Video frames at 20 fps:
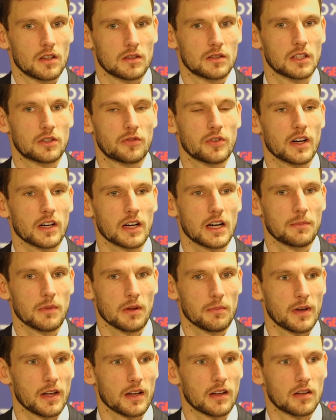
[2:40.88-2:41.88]
That we are
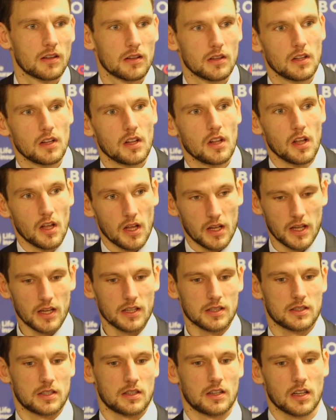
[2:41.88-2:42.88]
coming back?
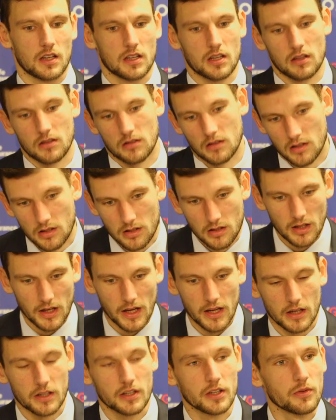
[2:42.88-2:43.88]
Yes, I can.
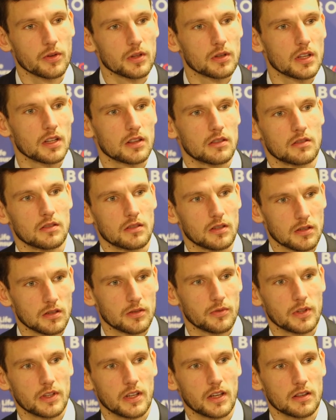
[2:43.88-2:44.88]
I agree with
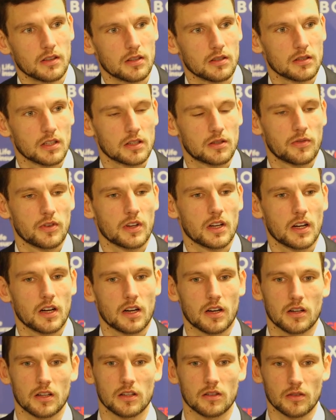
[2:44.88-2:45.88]
that. That we
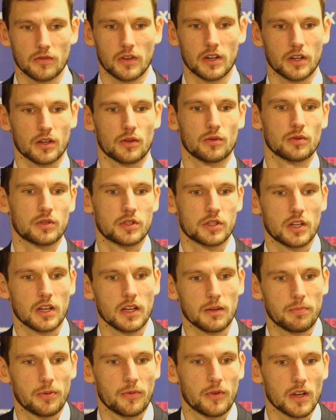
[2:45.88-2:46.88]
are in very good
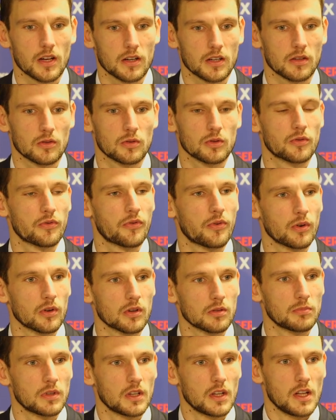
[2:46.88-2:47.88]
shape, we are in good
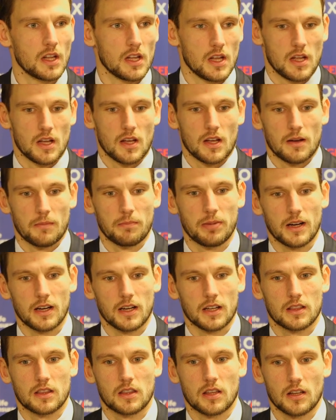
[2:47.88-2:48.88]
form.
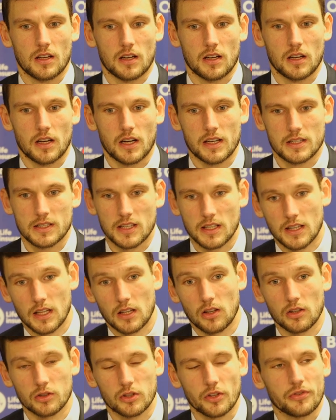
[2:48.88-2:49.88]
But I said a
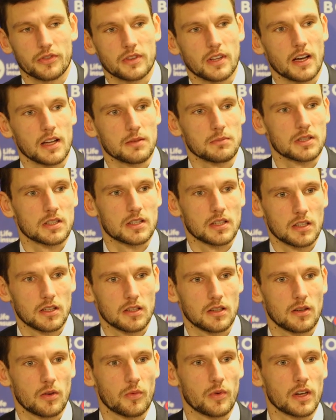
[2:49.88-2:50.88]
lot of times
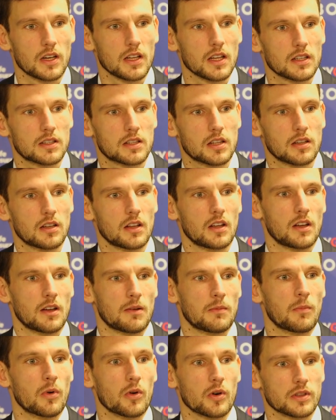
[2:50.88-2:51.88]
we need
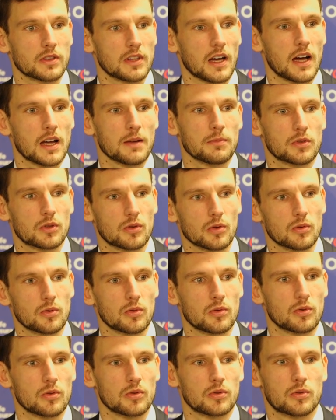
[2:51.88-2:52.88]
more time
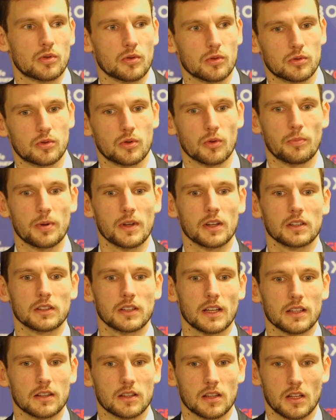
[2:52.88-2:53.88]
to build
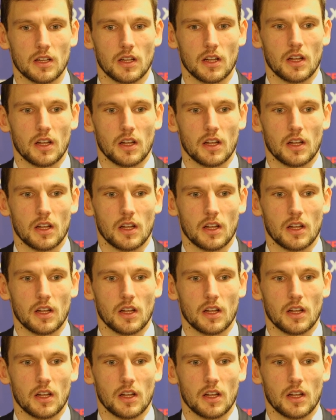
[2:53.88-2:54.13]
that.